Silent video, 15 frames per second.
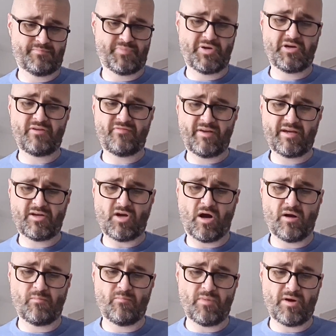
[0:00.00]
Perfect
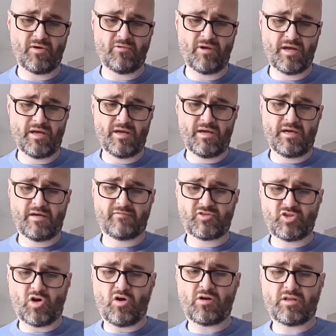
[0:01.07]
combo of
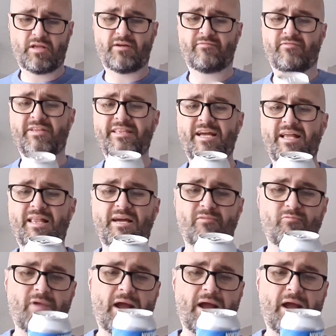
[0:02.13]
chocolate, vanilla,